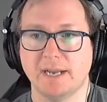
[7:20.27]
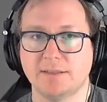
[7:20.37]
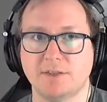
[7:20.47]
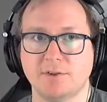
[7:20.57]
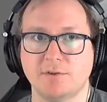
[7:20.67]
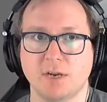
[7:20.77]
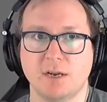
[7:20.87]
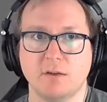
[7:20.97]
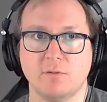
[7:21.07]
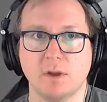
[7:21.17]
to
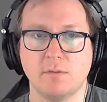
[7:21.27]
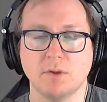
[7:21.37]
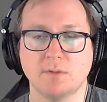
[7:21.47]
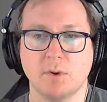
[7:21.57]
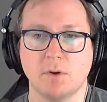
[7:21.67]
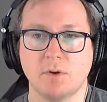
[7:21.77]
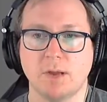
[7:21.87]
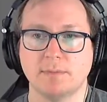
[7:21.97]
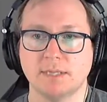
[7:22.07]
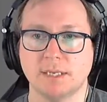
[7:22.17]
run most
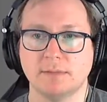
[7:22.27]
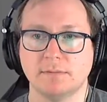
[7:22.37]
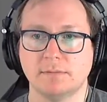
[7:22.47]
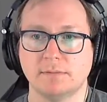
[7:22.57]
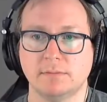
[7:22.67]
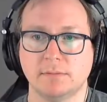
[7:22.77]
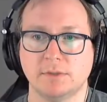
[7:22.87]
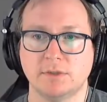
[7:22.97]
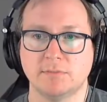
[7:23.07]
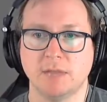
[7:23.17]
programs and
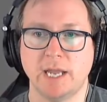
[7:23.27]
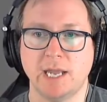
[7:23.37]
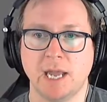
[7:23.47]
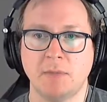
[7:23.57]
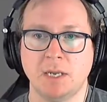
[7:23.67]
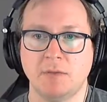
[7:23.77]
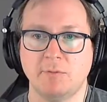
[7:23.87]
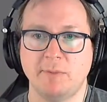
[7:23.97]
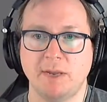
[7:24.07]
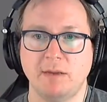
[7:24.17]
do some light gaming. It
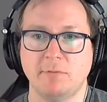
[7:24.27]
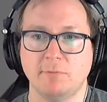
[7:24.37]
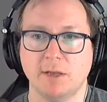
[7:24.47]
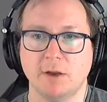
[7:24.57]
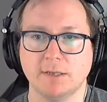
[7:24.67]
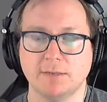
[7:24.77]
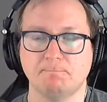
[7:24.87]
would be really awesome.